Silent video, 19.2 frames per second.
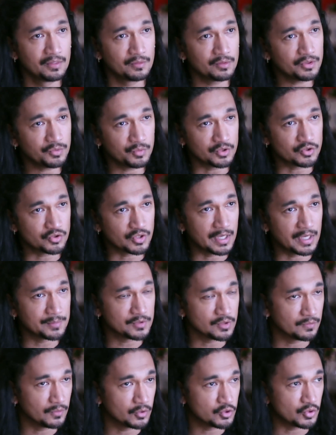There are three
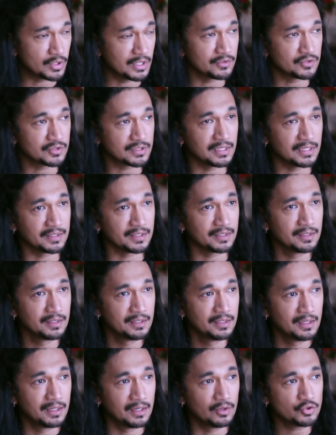tribes of Ocho Kantos Kali.
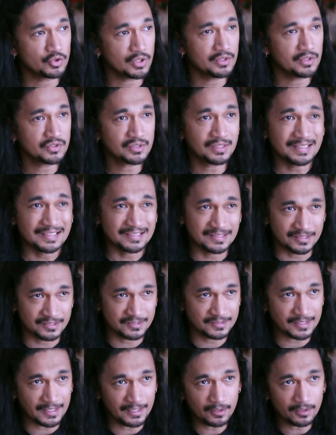Ocho Kantos Kali is the
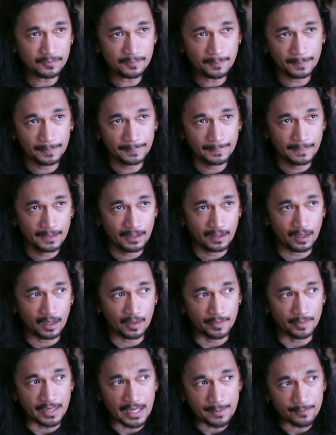style.
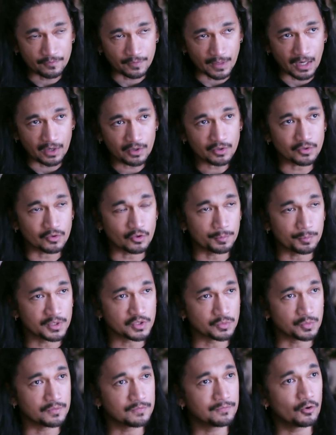The name of our group,
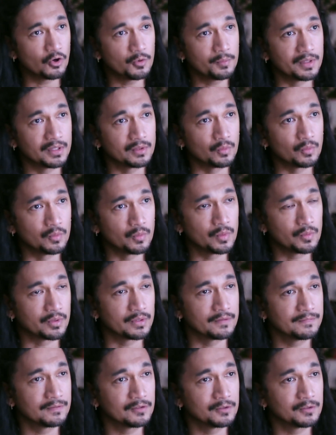as we formed it when we were in the